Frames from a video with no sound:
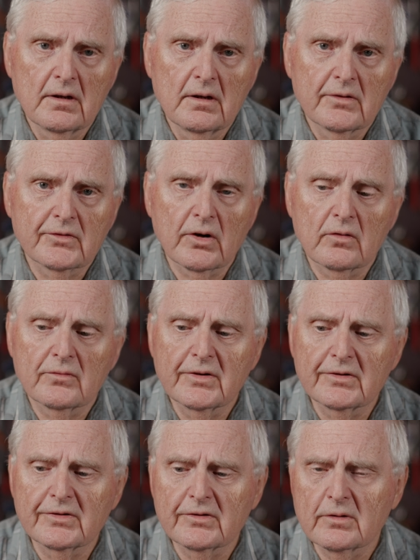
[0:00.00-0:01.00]
So
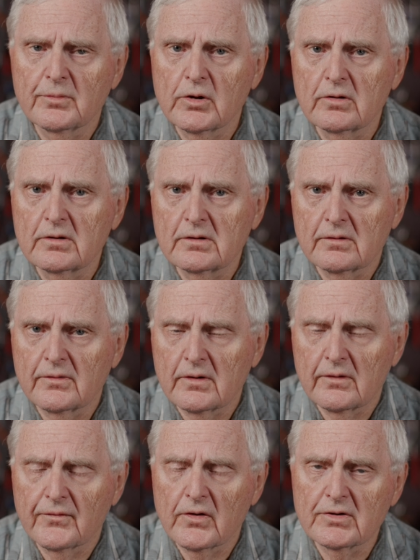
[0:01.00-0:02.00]
this is the beauty of
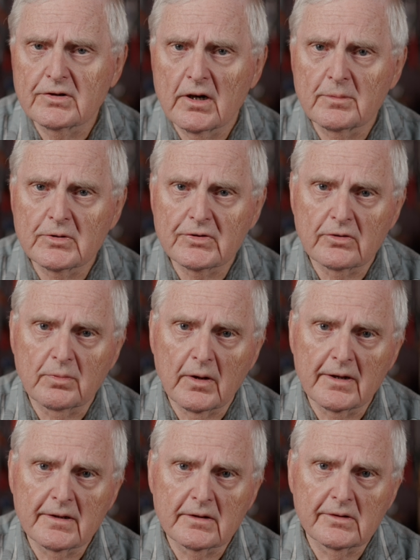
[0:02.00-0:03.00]
French embouchure
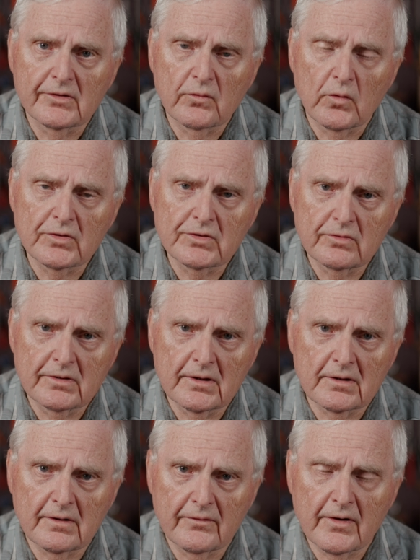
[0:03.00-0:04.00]
playing, is once you
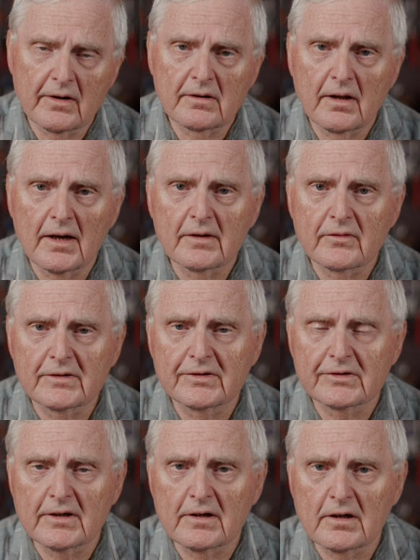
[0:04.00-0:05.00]
get a very lively
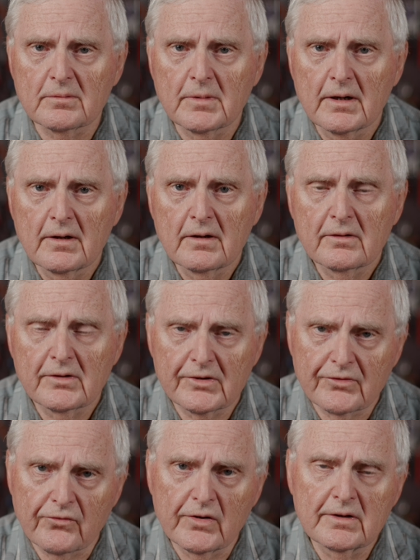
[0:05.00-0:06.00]
setup
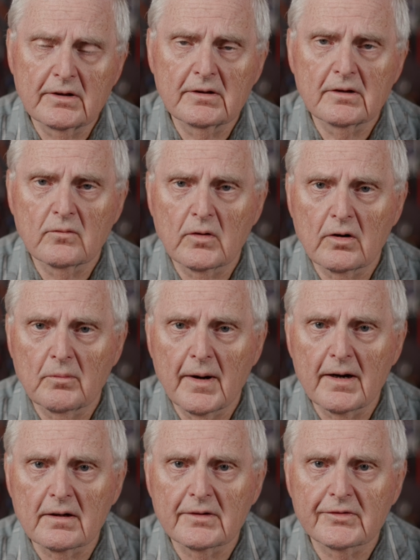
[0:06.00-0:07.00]
that's ringing and well
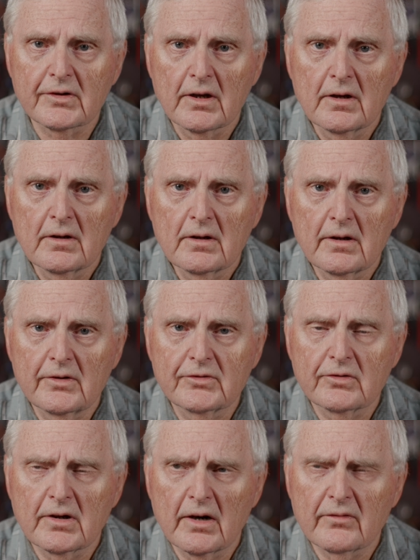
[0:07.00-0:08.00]
balanced, is
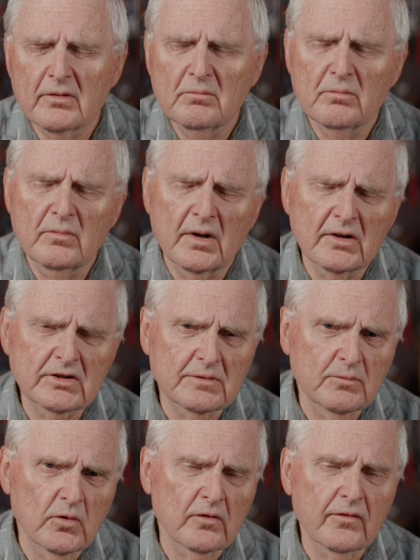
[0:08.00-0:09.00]
you have much
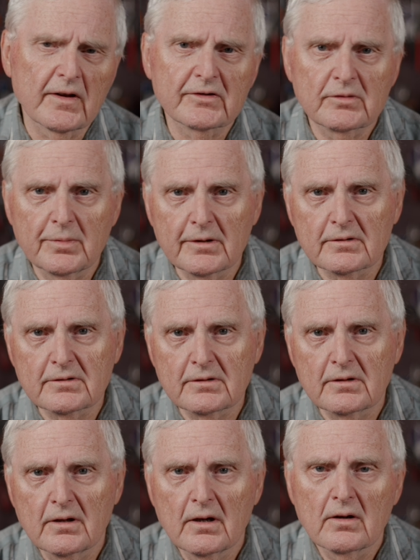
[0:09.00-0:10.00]
more
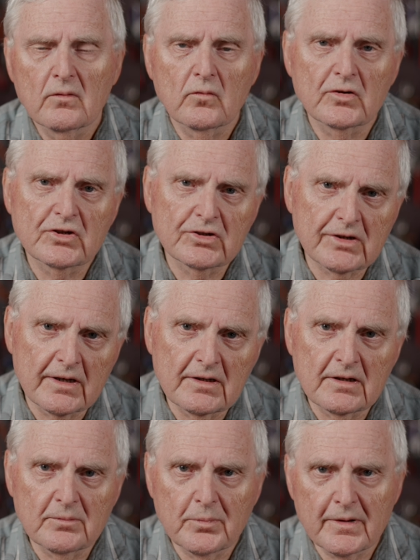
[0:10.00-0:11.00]
flexibility with
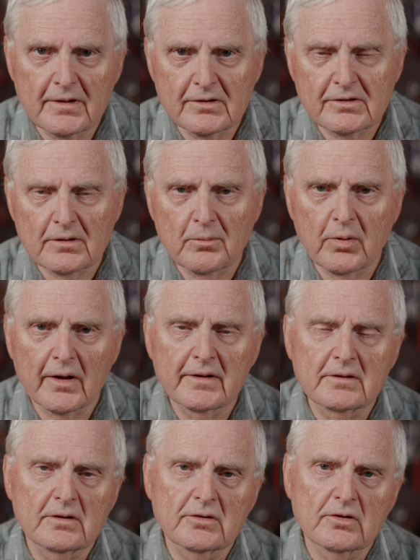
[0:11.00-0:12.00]
shading pitch and
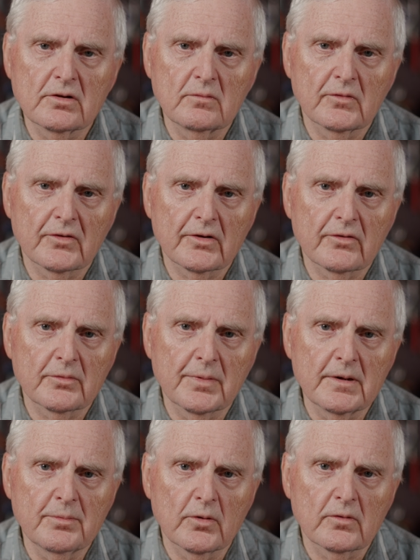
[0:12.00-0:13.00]
playing in tune with other
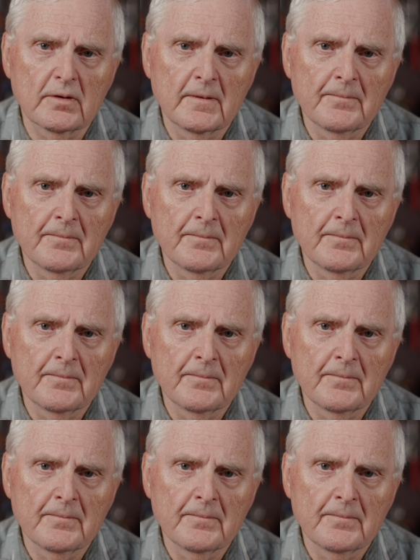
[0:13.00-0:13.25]
people